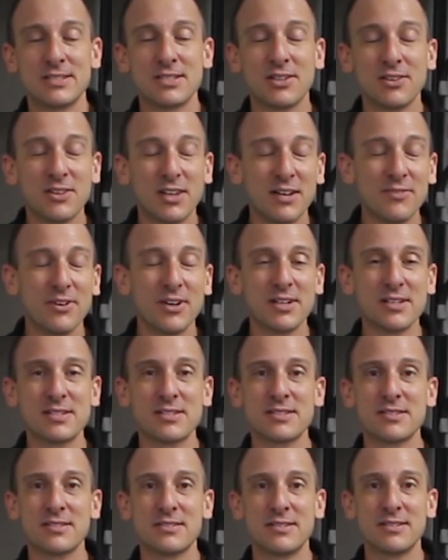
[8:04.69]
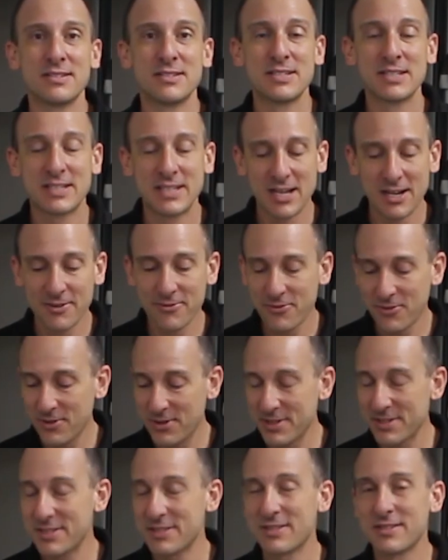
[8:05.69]
To love us, to care
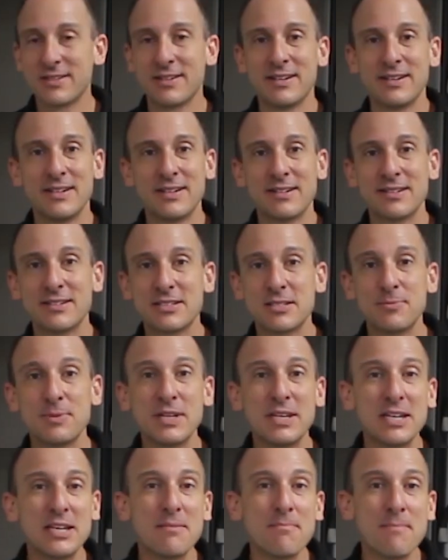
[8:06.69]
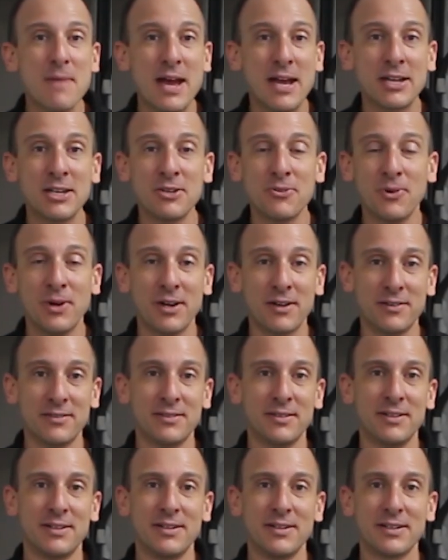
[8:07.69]
for us, to be Emmanuel,
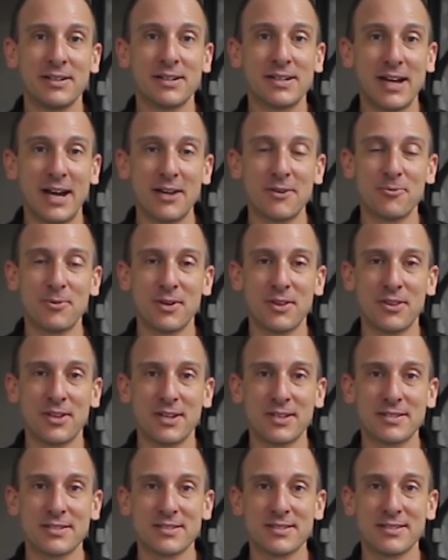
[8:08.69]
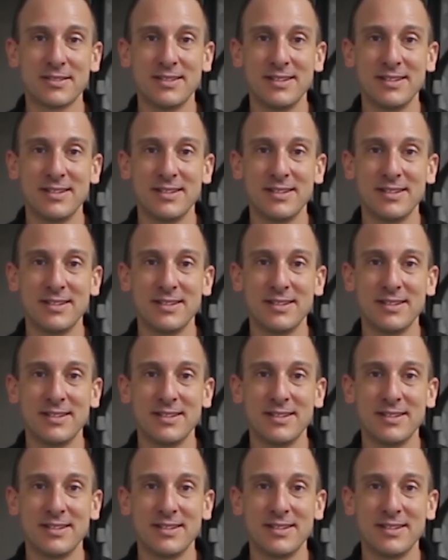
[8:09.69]
God with us,